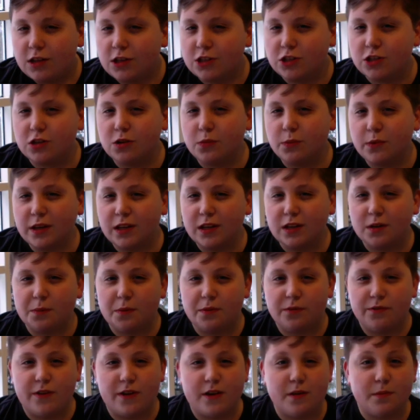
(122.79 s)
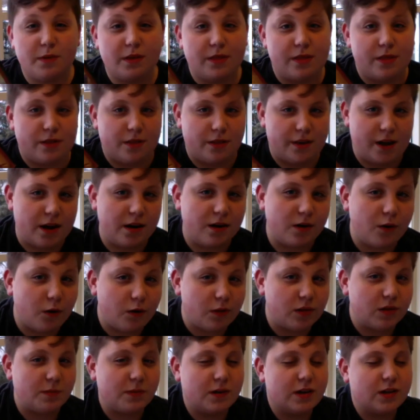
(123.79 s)
They should have waited to put Venom in then,
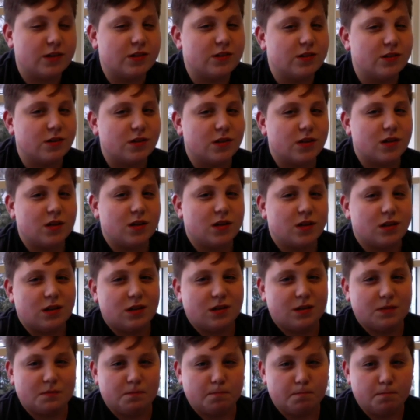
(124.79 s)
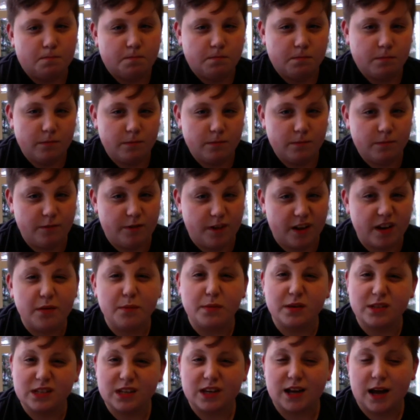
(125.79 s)
only because Venom
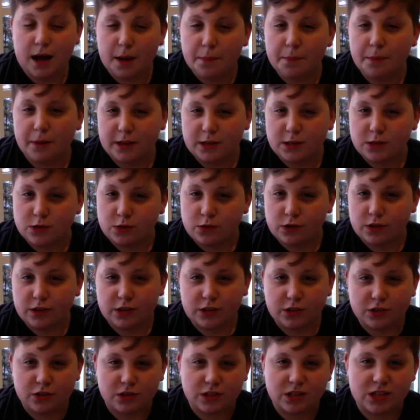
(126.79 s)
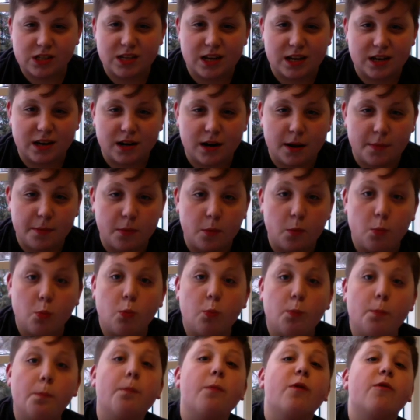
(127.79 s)
is a complex story and they should have set it up
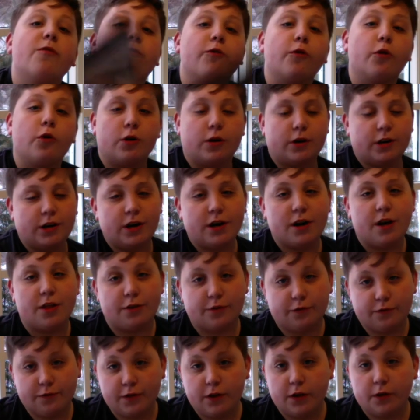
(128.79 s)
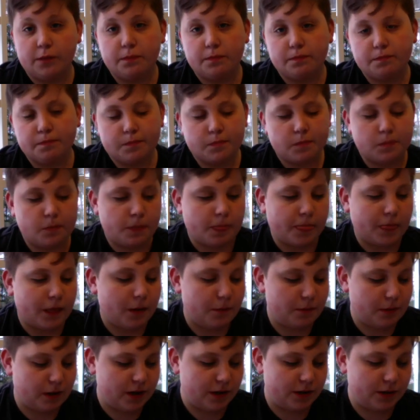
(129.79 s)
before in another film.
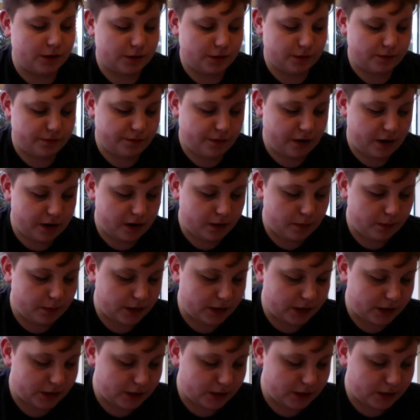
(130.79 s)
Because Venom